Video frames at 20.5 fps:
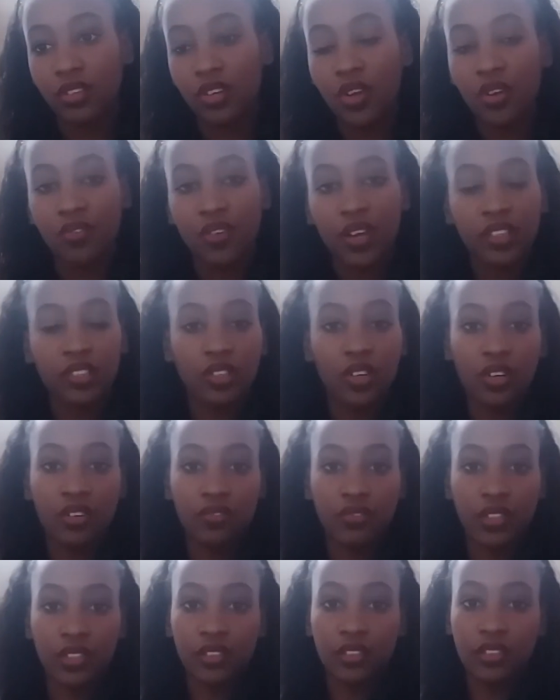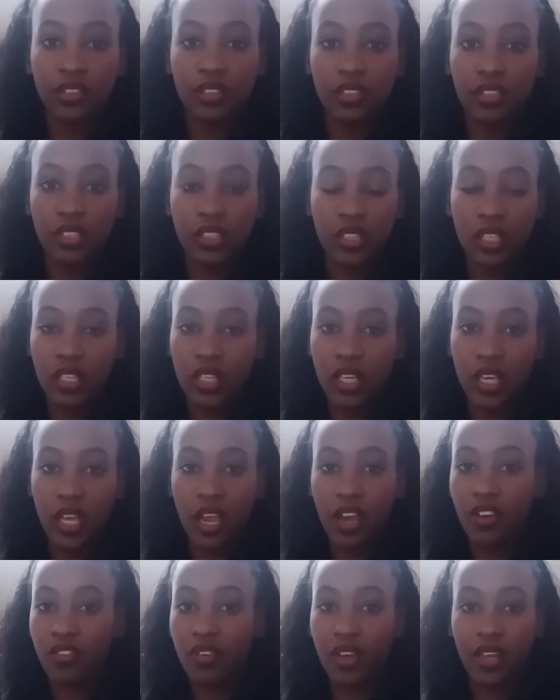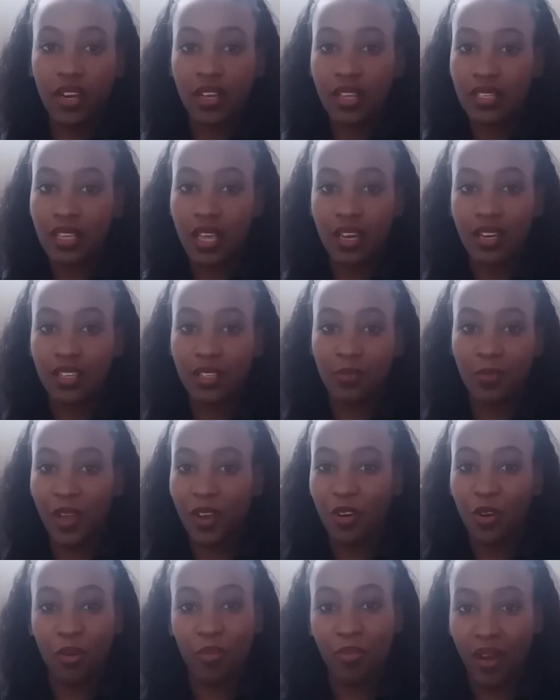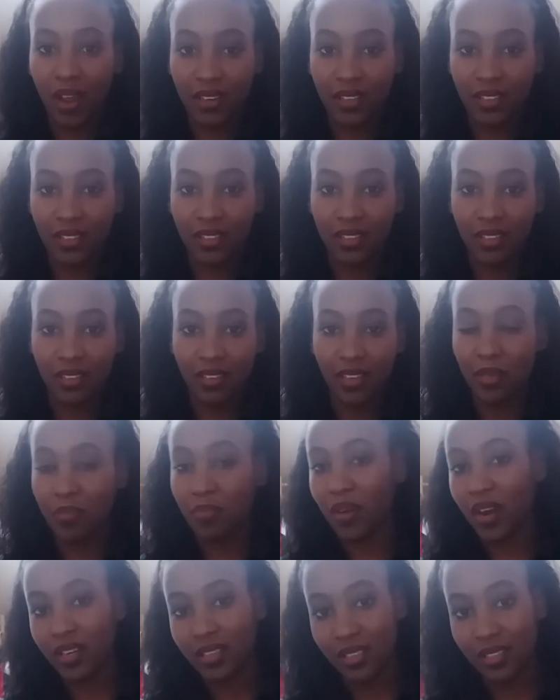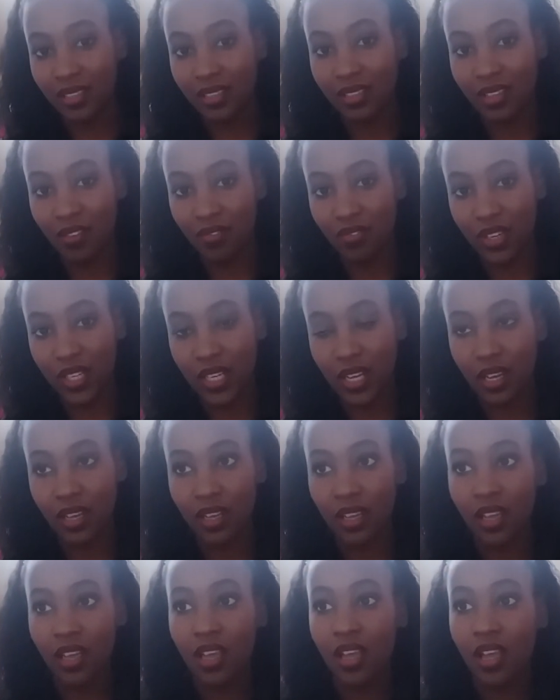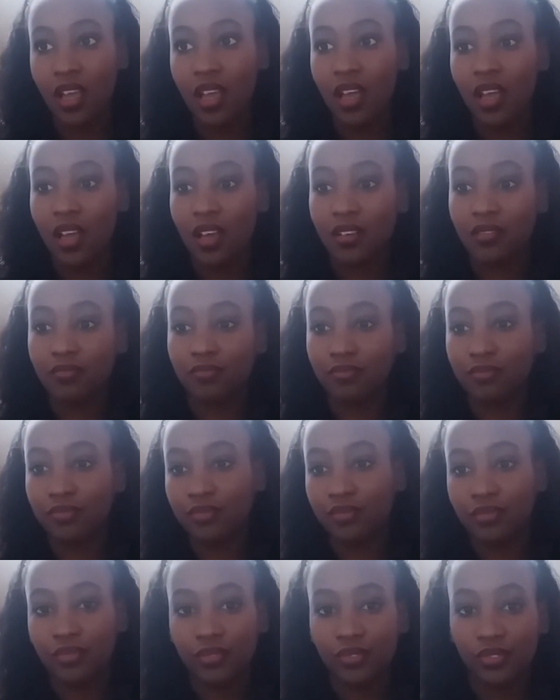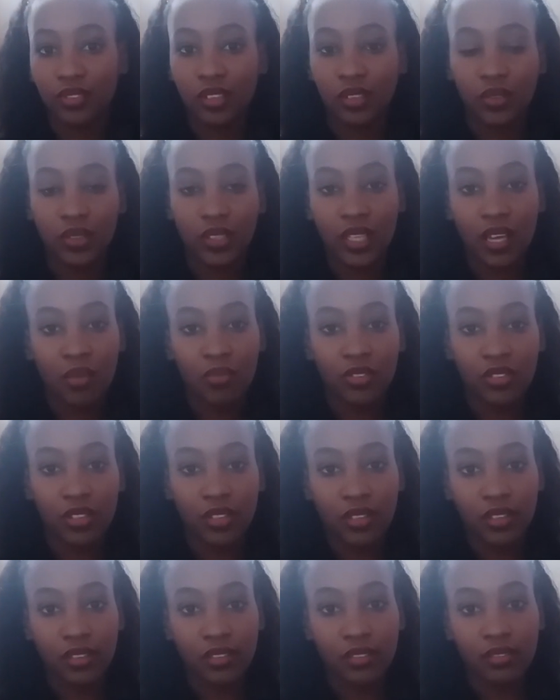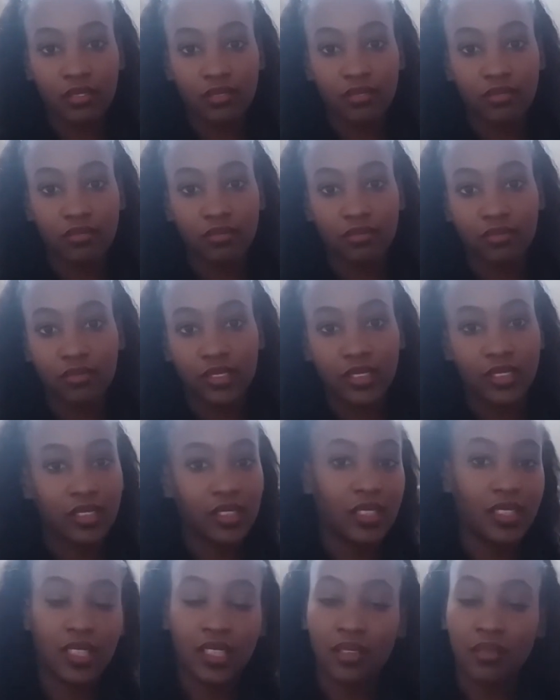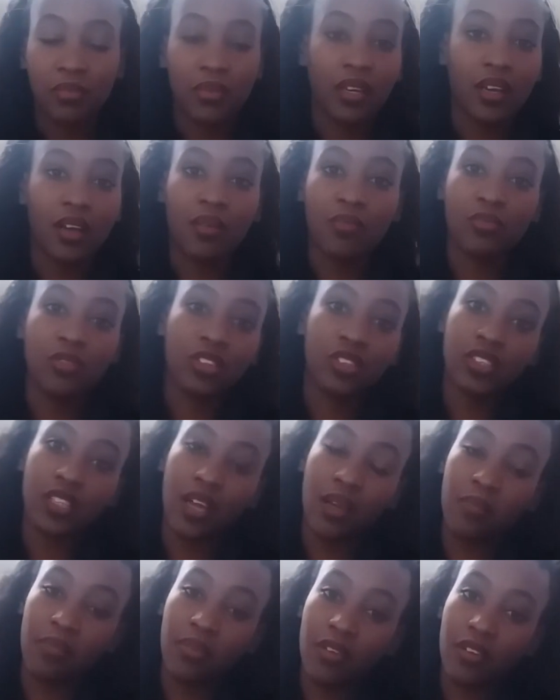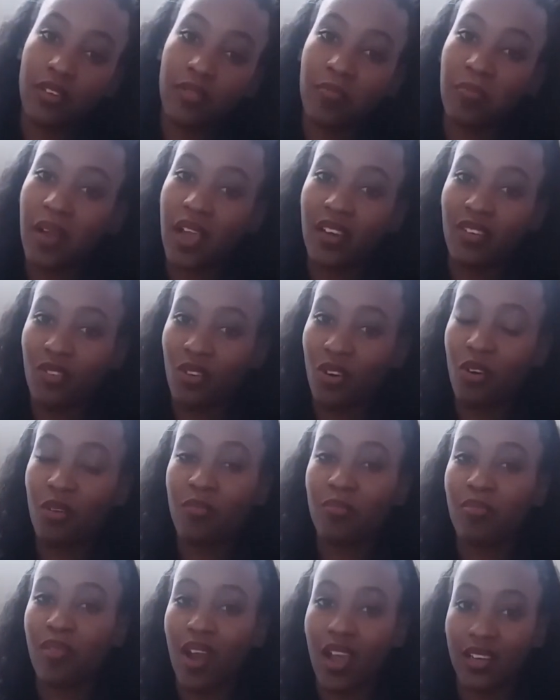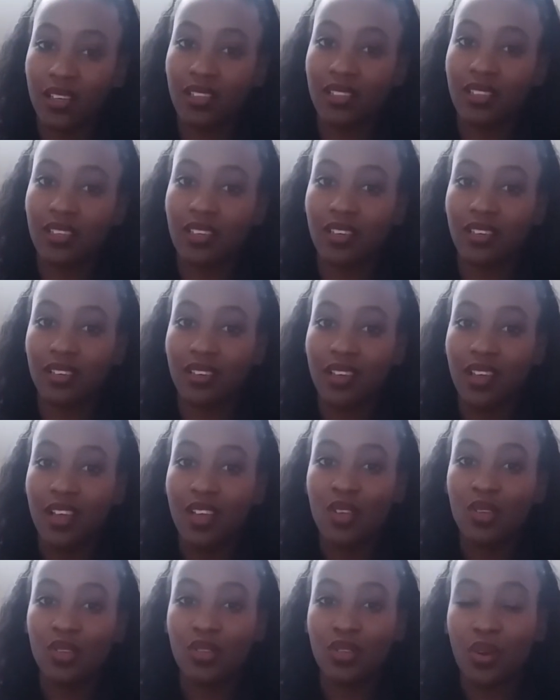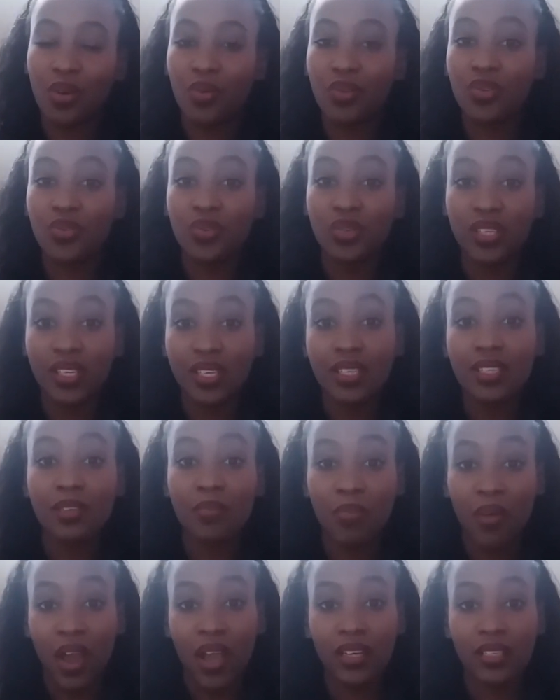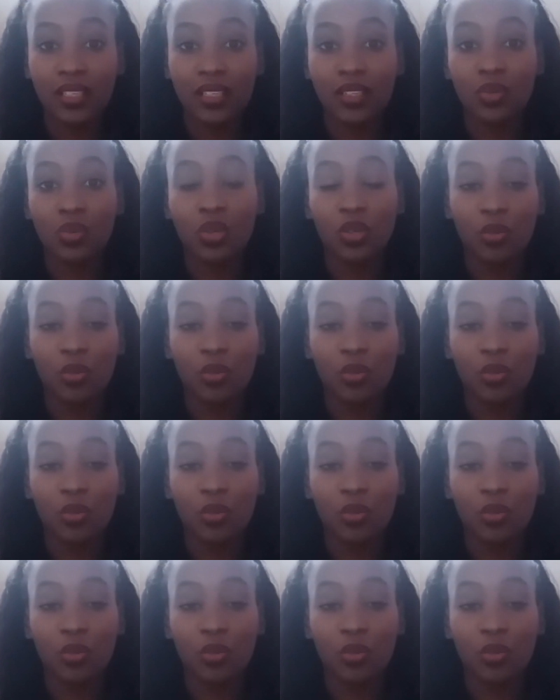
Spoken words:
Novak Djokovic didn't get great at tennis by not practicing. He practices every day. Lewis Hamilton didn't become world champion by not practicing. So you need to practice.